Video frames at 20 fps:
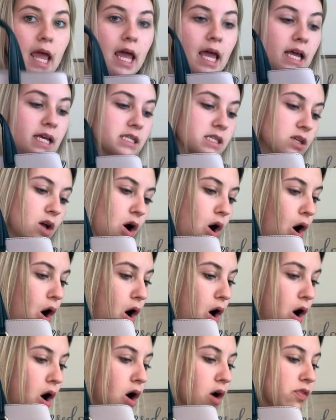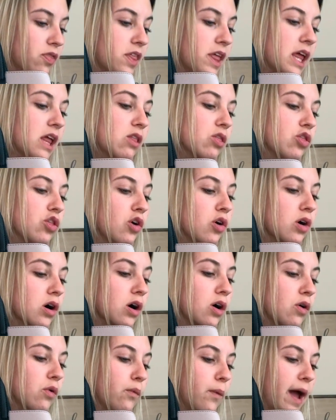is called the
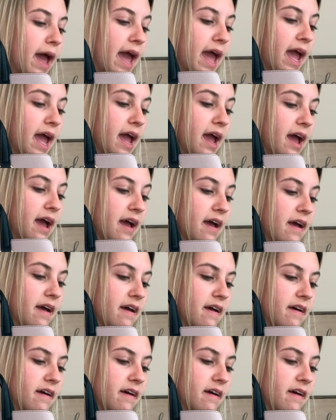Laurel Way